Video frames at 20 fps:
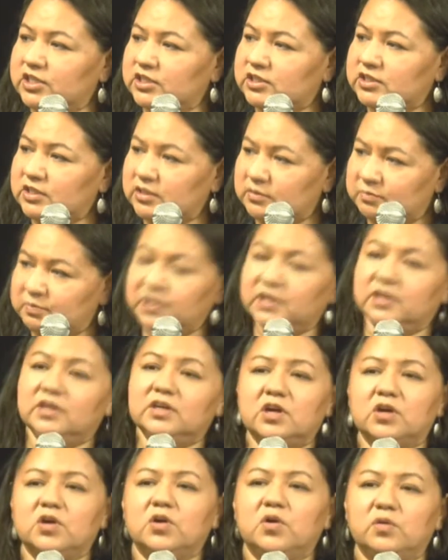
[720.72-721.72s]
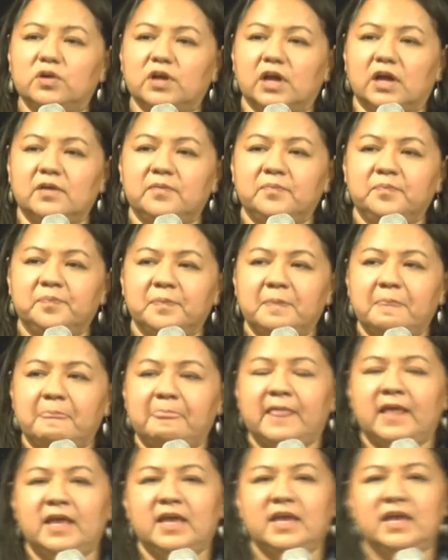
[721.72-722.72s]
just pure Nakota.
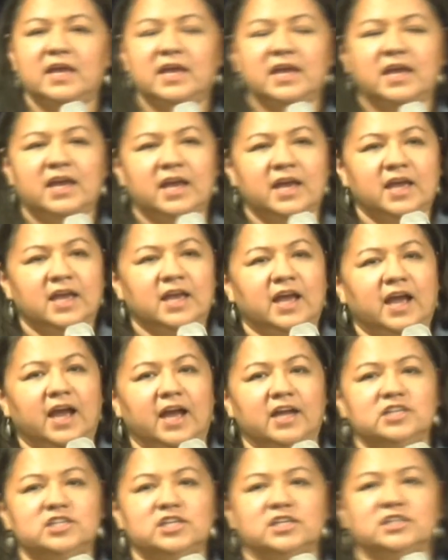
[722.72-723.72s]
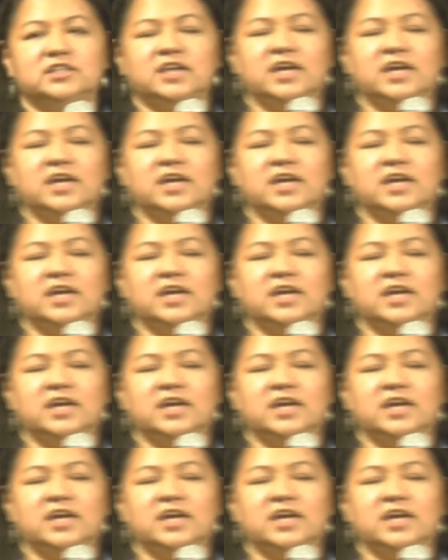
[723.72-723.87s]
And she